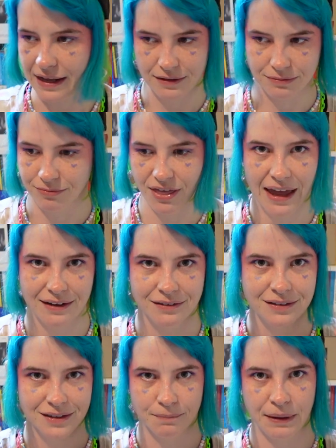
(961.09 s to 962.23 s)
end then,
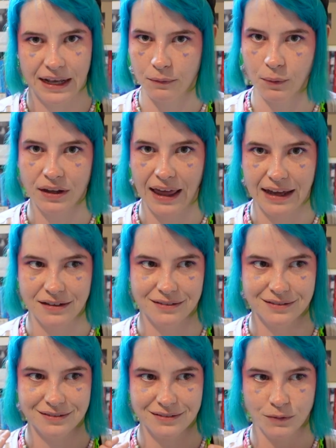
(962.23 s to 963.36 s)
but it will
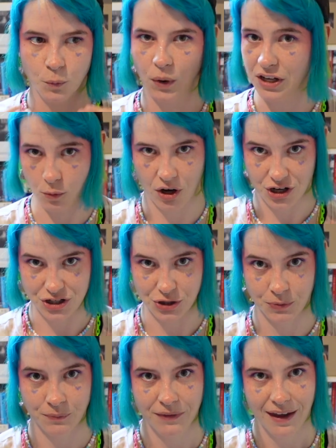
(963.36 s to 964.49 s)
end. What do you want to
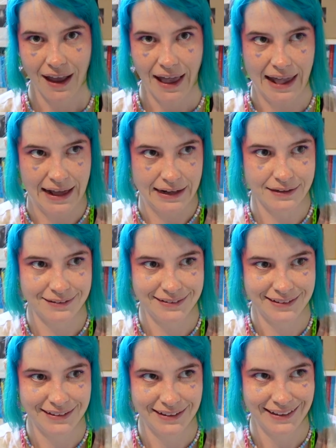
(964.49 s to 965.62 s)
do? And
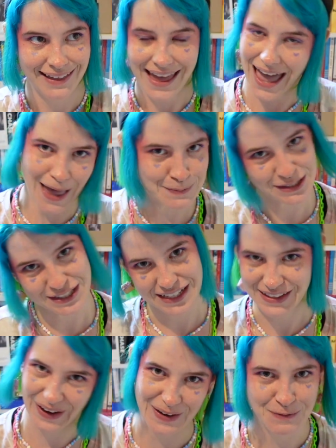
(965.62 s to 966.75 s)

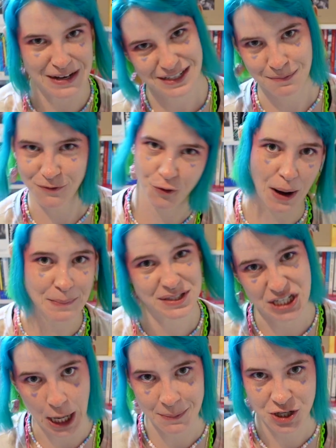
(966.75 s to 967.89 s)
I mentioned before, I'm
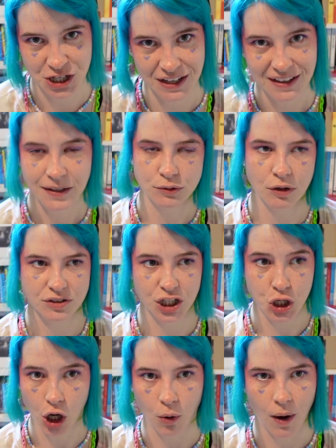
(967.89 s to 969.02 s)
stubborn. So I was like,
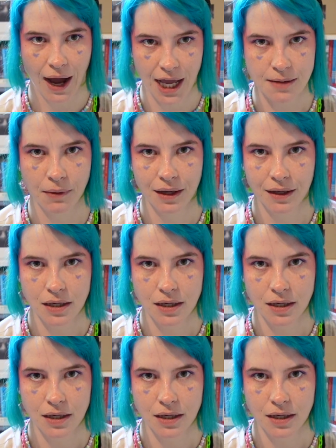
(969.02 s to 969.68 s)
no, I'm